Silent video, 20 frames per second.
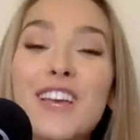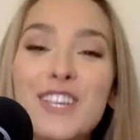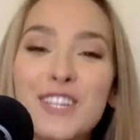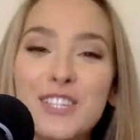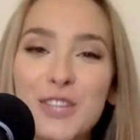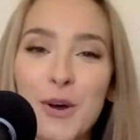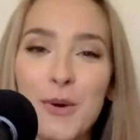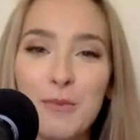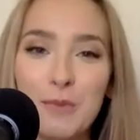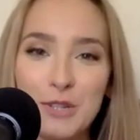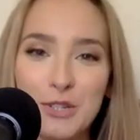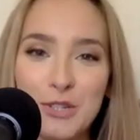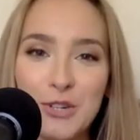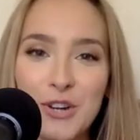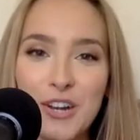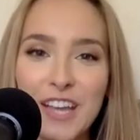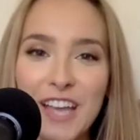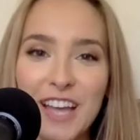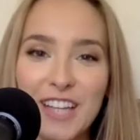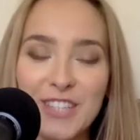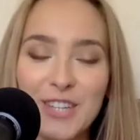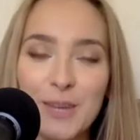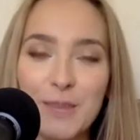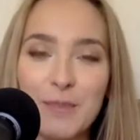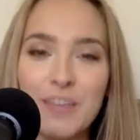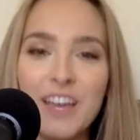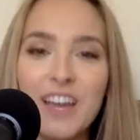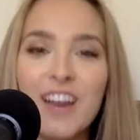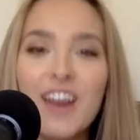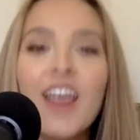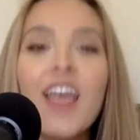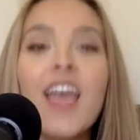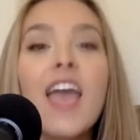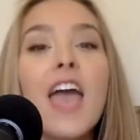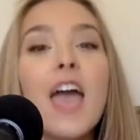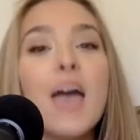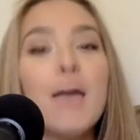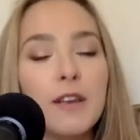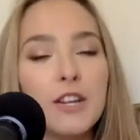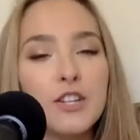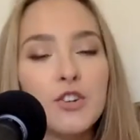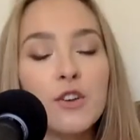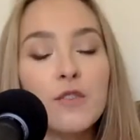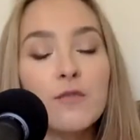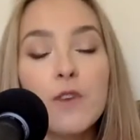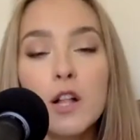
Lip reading: So be sure and catch up there and make sure and